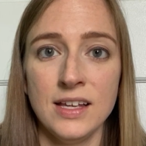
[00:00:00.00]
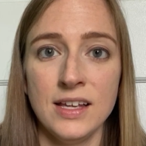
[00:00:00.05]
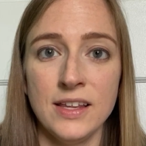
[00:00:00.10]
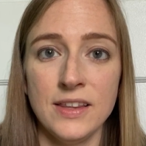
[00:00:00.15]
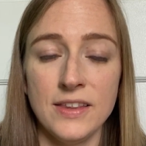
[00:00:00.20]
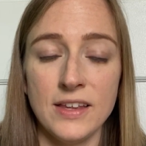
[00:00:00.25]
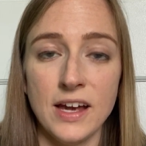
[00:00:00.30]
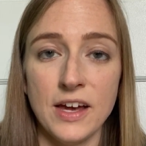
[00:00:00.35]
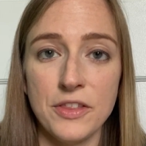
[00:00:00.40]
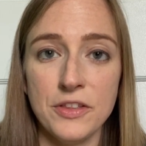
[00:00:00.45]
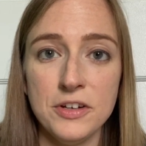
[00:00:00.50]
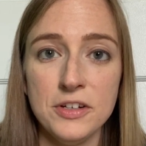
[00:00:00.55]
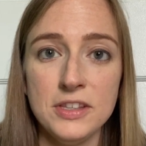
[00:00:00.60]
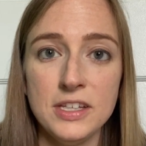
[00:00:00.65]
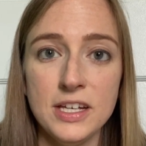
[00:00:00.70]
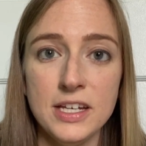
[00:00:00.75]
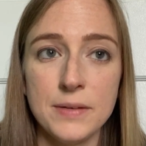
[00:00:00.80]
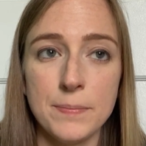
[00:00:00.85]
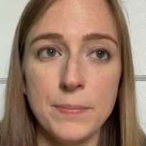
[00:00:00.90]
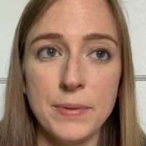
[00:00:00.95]
The other
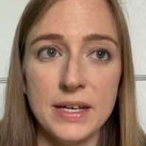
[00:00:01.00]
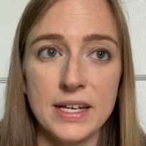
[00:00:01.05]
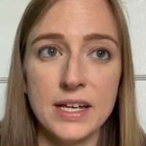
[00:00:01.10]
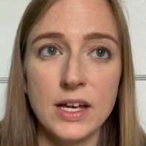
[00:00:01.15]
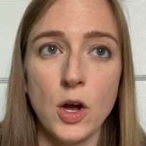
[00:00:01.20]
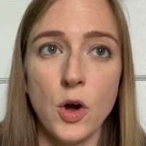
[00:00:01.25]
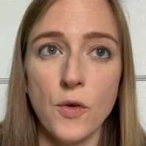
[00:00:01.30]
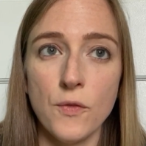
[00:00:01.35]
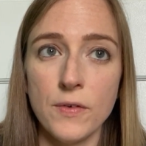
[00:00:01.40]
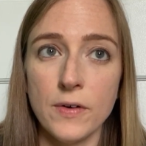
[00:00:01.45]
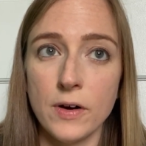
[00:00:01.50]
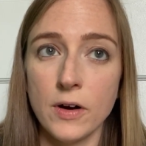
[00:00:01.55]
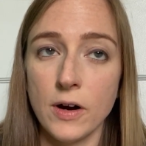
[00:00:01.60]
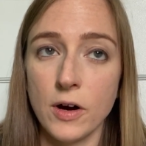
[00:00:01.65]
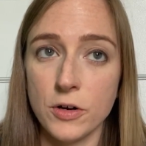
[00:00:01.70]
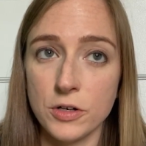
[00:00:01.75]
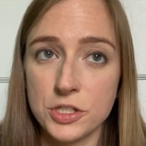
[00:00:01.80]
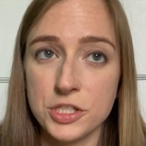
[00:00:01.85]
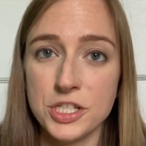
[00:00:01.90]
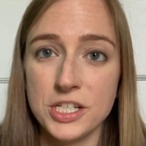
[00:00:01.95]
like big
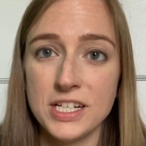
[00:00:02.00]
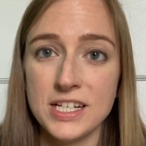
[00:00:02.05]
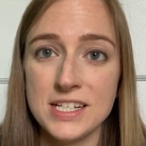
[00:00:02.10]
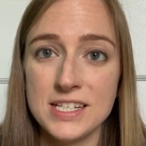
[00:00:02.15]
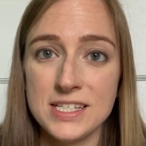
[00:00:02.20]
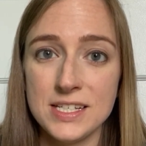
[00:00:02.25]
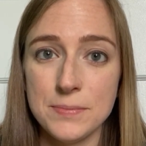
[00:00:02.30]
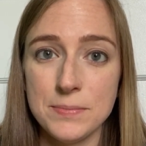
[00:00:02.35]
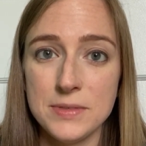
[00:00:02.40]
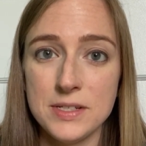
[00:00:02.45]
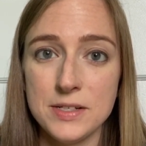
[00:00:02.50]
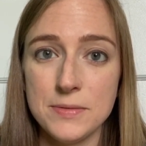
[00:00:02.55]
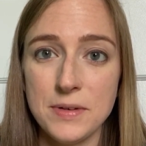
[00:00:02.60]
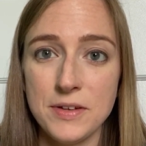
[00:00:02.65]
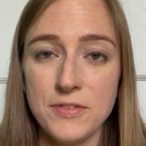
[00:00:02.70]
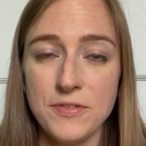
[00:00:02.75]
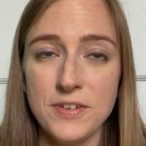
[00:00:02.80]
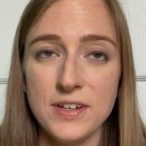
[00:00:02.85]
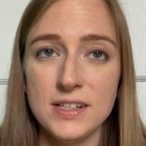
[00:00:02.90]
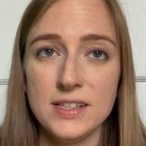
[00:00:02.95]
overarching symptom, I
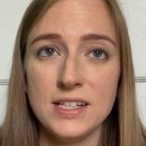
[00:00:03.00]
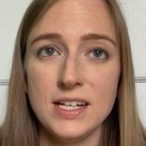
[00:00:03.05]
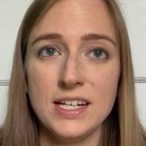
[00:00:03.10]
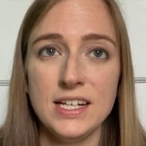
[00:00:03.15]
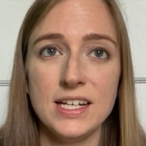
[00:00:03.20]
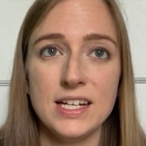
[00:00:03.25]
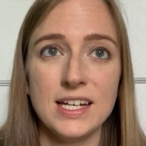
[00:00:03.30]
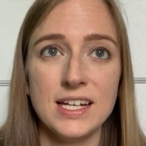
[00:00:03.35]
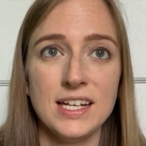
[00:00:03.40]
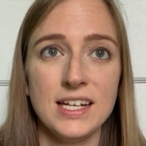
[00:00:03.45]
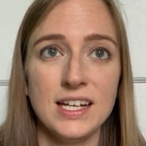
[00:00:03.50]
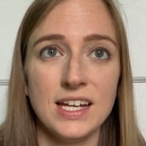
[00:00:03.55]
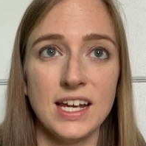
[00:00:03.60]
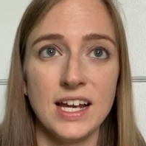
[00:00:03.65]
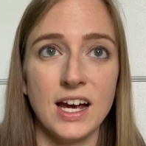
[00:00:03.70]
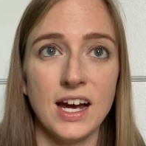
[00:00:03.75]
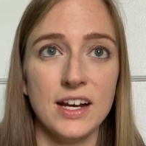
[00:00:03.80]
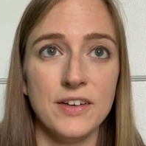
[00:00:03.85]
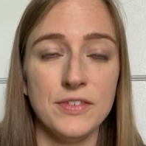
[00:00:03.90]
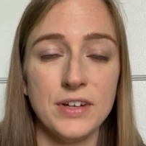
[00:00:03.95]
feel like it
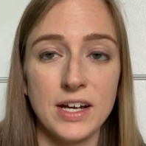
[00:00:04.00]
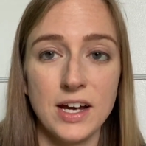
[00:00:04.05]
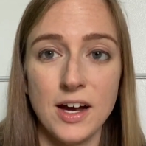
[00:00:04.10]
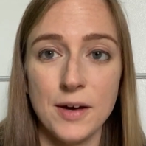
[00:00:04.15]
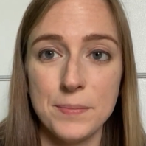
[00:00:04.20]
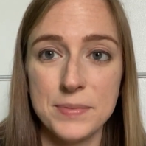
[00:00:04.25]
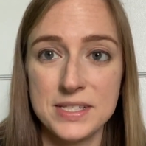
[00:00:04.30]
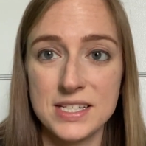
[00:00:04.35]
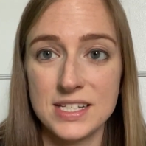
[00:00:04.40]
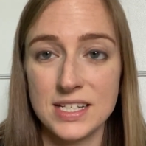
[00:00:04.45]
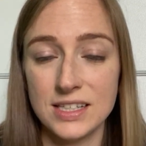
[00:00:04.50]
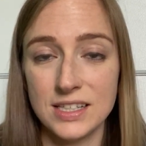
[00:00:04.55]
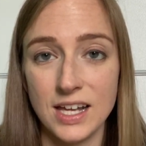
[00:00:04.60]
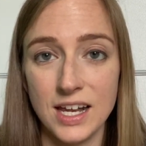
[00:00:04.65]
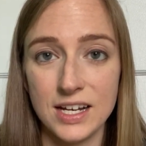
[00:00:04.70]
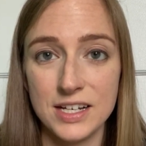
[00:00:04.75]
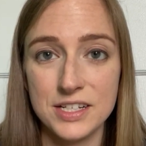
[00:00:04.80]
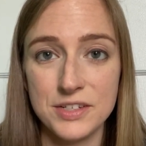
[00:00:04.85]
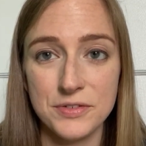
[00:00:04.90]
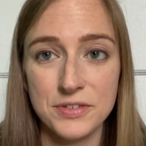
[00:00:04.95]
kind of encompasses a
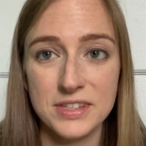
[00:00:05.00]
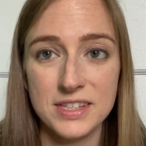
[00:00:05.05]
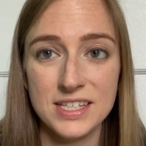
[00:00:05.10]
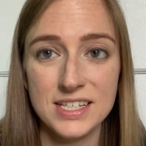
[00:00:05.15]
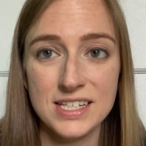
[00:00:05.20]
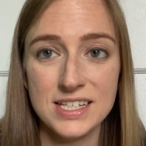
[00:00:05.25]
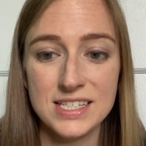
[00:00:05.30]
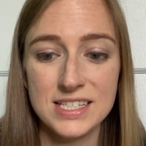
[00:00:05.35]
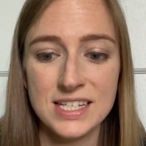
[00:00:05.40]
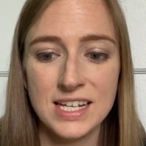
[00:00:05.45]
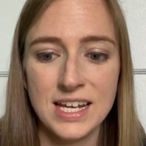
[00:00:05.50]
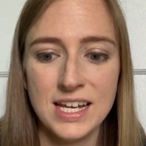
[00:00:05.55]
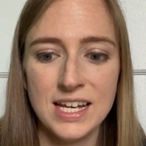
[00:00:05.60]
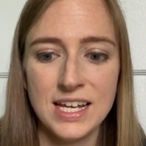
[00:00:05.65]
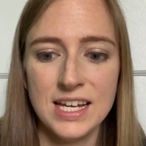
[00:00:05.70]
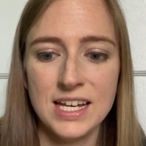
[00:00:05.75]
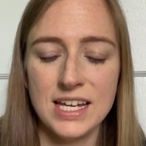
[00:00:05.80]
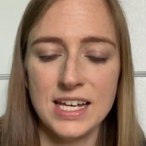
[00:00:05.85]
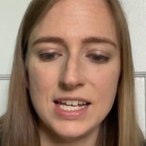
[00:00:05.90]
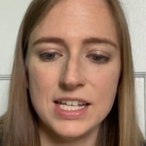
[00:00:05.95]
lot of different things,
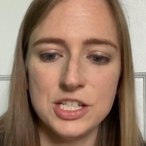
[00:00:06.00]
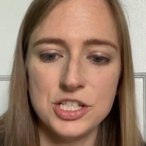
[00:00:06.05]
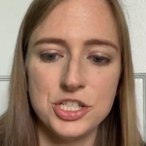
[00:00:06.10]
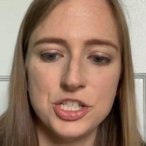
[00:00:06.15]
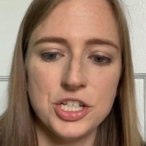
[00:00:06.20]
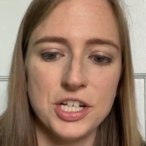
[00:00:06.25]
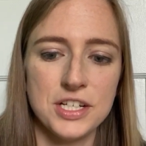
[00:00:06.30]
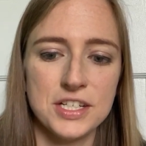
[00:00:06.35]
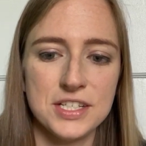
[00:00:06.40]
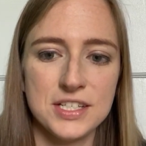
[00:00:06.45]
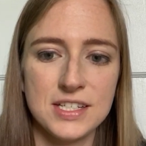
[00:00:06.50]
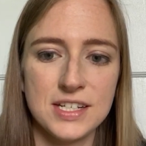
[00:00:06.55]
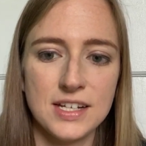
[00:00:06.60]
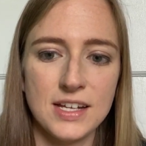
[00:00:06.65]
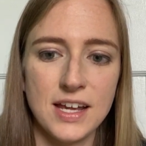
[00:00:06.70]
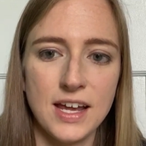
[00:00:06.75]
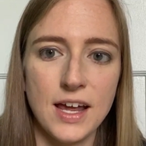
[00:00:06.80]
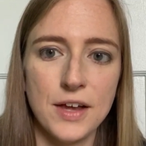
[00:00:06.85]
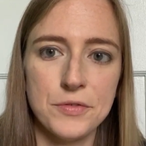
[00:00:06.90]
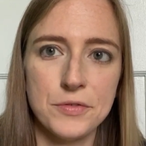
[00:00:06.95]
is just
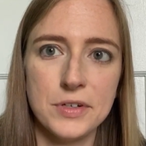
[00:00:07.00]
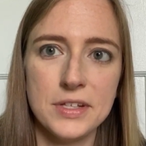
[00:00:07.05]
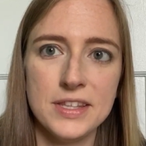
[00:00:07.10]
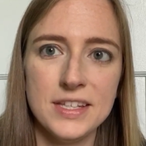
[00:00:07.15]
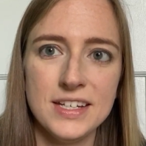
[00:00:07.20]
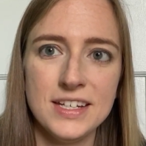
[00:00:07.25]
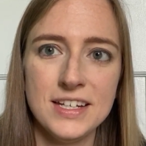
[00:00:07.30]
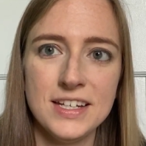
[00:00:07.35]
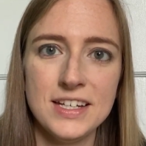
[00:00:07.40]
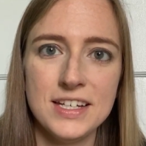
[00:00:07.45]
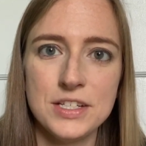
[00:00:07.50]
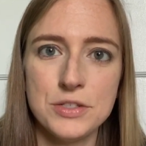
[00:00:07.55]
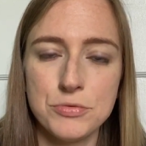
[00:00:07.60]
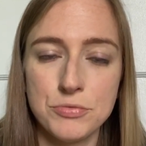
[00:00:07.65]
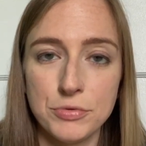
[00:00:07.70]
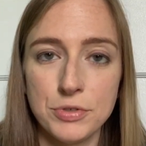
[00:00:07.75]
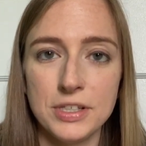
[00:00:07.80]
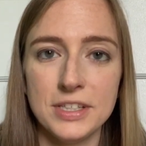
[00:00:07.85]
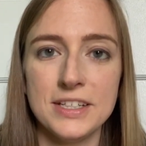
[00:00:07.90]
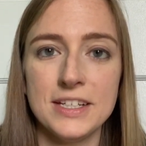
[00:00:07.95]
everything is
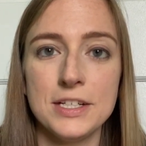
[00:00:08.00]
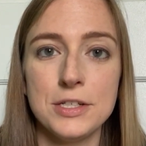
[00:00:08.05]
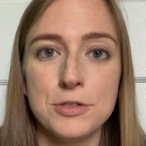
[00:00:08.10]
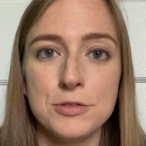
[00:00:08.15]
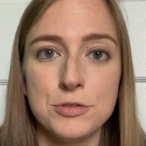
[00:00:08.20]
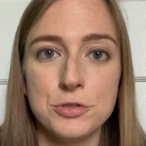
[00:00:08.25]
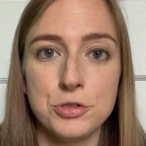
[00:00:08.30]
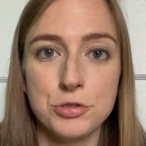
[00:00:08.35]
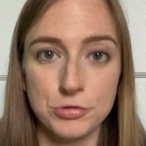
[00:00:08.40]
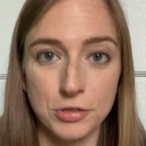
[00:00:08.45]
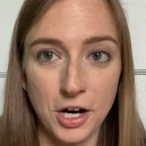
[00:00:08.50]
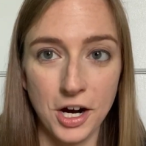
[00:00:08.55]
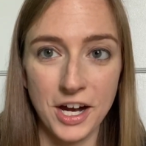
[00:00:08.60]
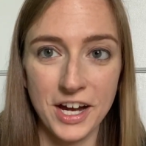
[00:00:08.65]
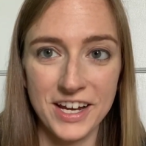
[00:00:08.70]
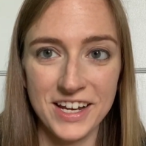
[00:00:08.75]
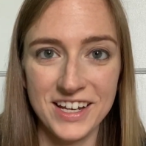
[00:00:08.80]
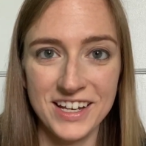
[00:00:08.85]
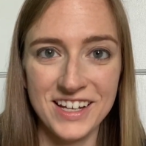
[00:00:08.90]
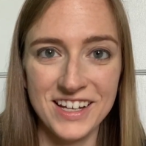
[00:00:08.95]
really
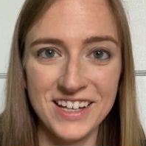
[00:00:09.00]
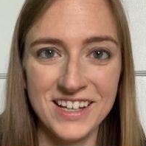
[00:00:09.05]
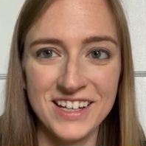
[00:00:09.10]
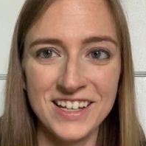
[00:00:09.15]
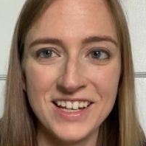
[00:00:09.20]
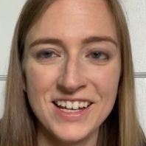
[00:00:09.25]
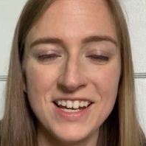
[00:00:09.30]
dry.